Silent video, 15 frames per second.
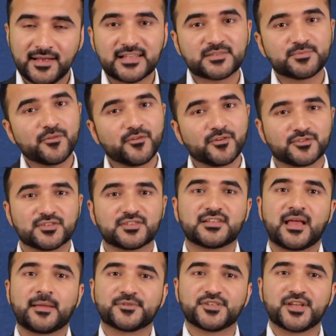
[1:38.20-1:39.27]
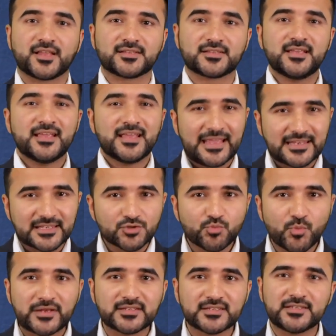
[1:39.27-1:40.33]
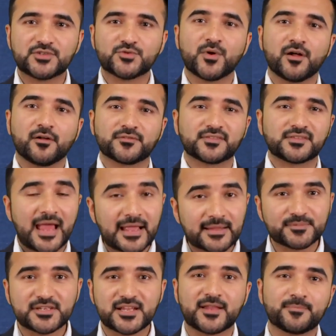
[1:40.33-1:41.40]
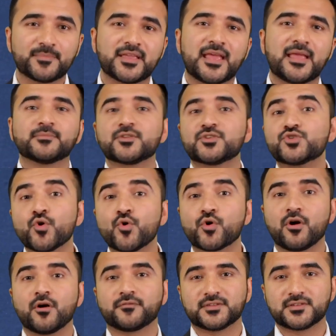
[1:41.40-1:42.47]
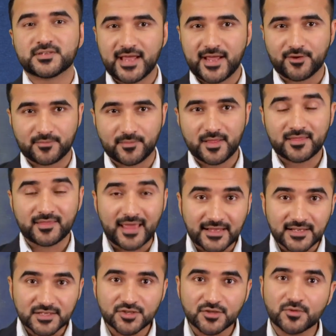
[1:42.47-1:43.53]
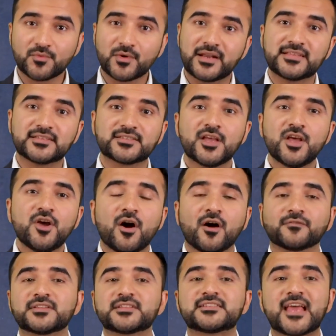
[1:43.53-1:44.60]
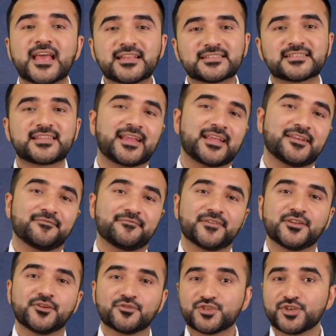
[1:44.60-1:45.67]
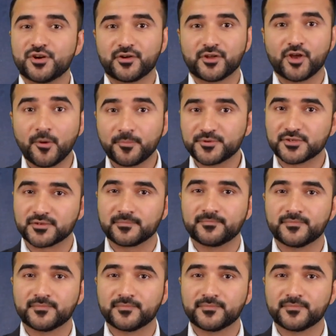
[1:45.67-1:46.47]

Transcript: Let's move on to Snapchat. In 2012, Snapchat became the talk of the town thanks to the release of the 10-second video sharing option.